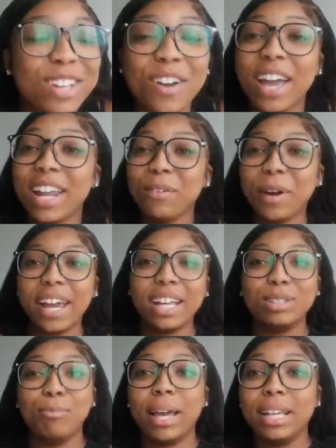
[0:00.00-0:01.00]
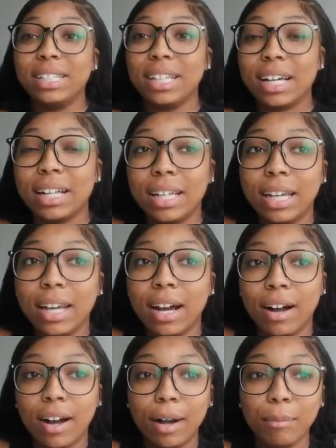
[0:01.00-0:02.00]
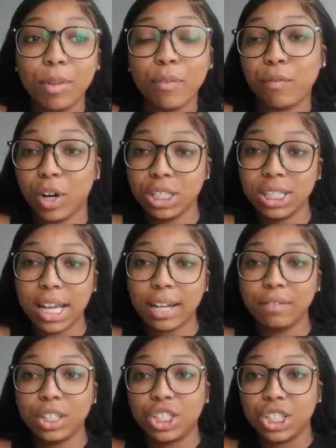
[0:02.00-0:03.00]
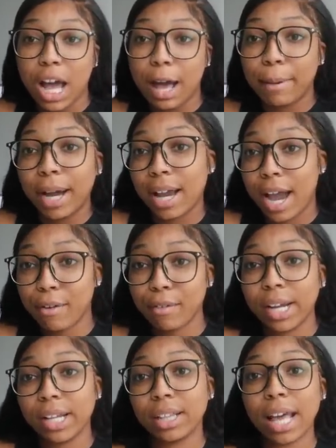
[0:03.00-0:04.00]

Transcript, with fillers: So anyways, basically, um, the first day of the job, I got ready.